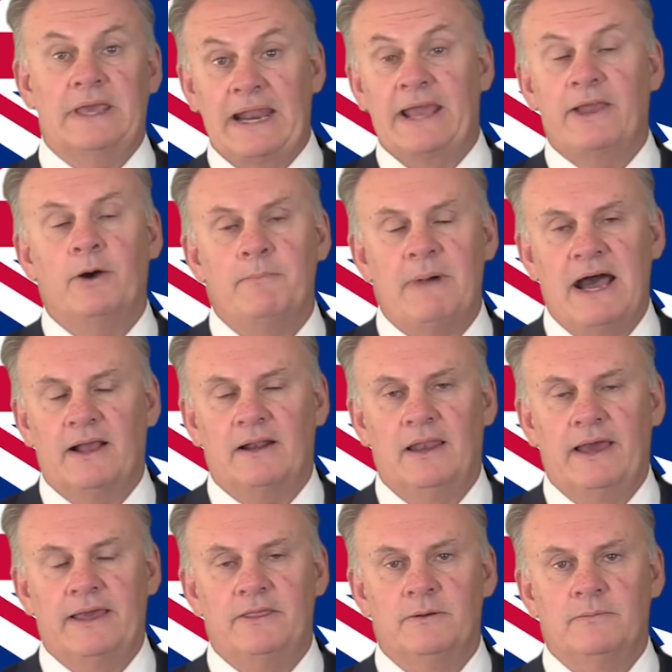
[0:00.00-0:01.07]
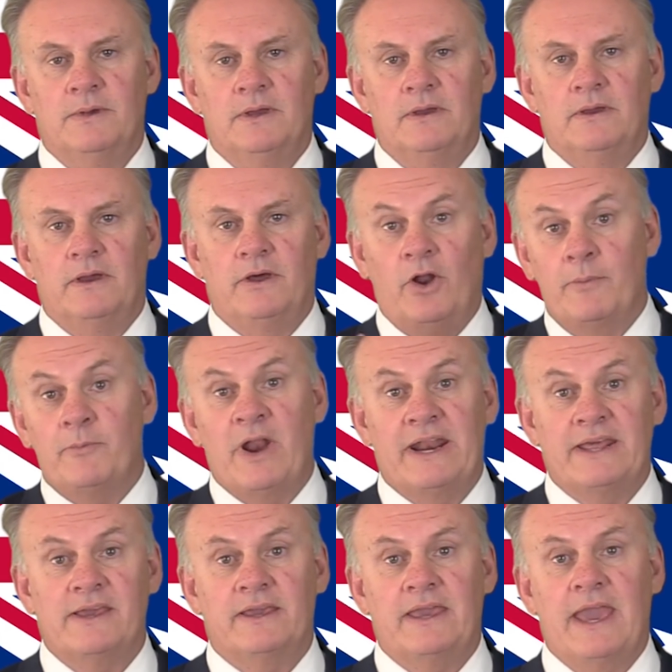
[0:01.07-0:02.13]
G'day, I'm Mark Latham and I'm
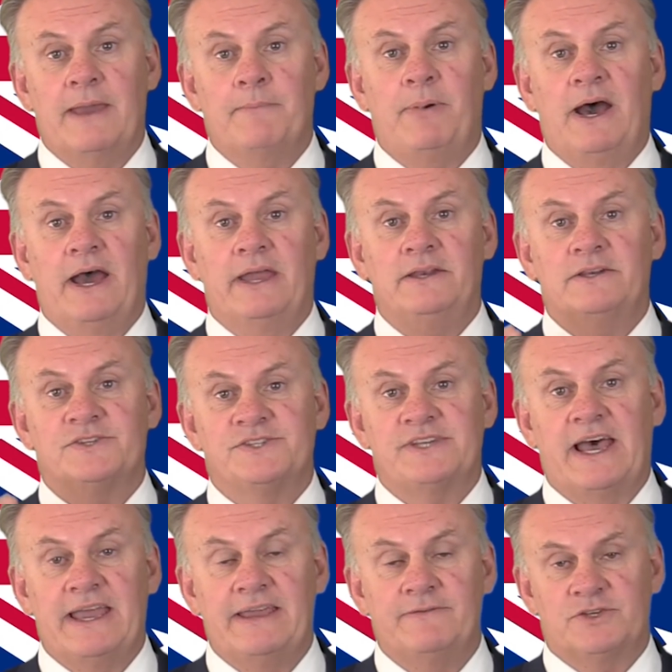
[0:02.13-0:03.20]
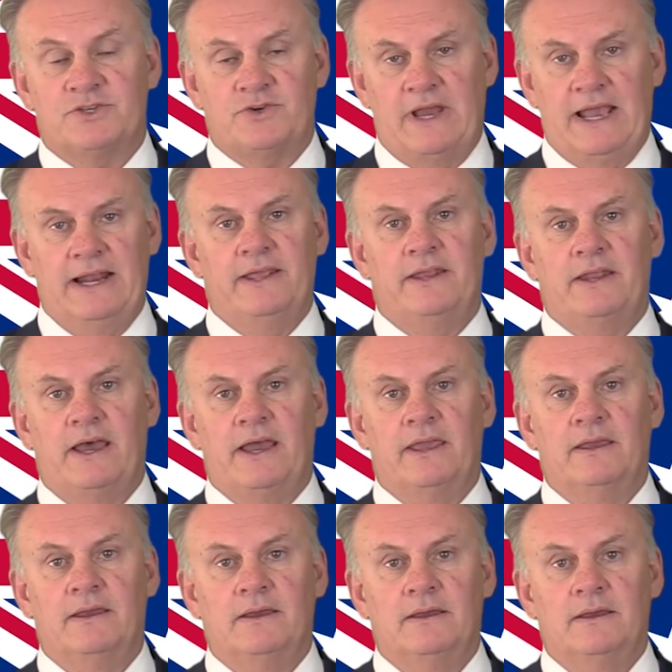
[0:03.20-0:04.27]
running a campaign to save Australia
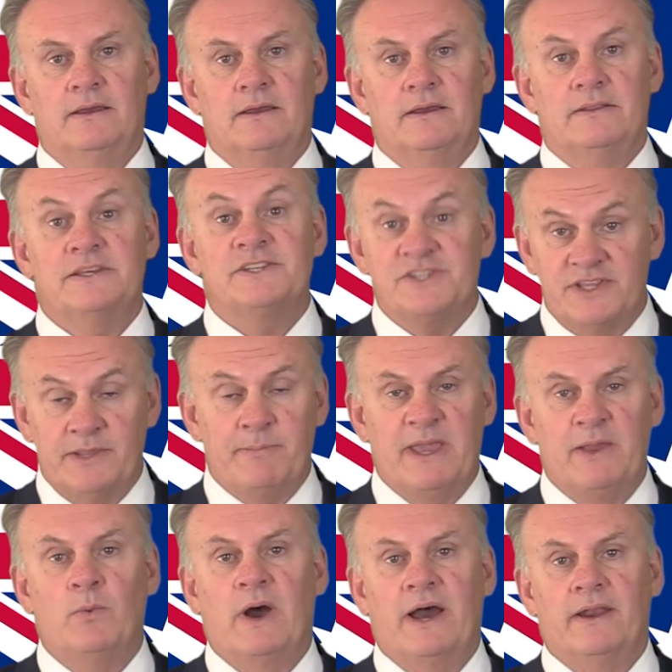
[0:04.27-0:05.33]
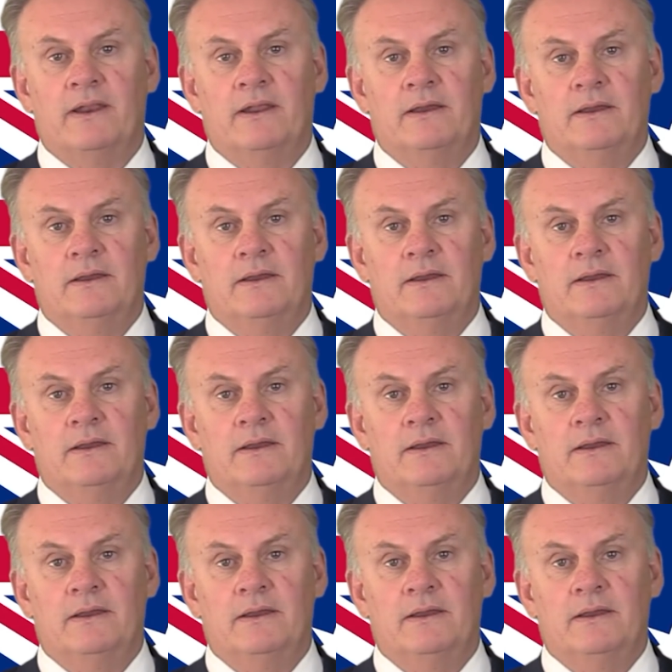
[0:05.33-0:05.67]
Day. This is the big one.